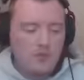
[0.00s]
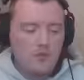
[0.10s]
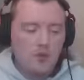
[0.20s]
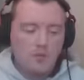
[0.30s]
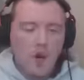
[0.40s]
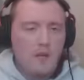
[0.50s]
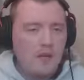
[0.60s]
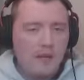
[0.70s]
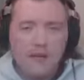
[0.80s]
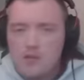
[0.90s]
with your primary,
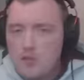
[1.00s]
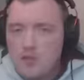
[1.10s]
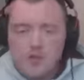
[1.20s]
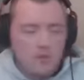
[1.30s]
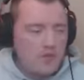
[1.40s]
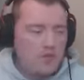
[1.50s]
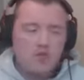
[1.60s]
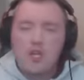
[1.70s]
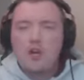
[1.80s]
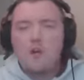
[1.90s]
they get too close, switch to your
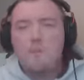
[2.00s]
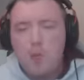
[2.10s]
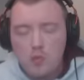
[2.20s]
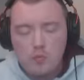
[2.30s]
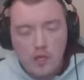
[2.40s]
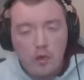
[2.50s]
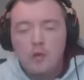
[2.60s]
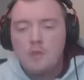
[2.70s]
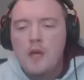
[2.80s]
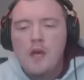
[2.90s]
shotgun, boom, kill
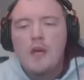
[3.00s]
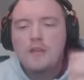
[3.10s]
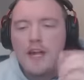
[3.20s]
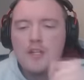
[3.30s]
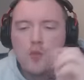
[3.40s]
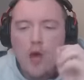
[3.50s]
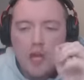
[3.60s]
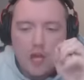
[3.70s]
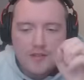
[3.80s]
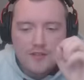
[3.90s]
them. That's what I
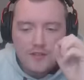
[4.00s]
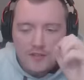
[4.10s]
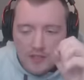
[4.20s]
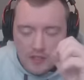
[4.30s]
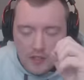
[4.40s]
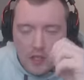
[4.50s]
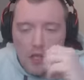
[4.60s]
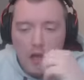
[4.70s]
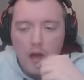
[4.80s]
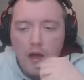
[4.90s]
like to see.
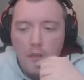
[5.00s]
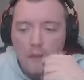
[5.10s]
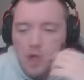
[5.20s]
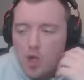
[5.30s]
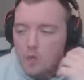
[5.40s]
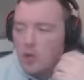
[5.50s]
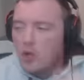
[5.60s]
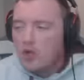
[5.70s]
Um, no more, you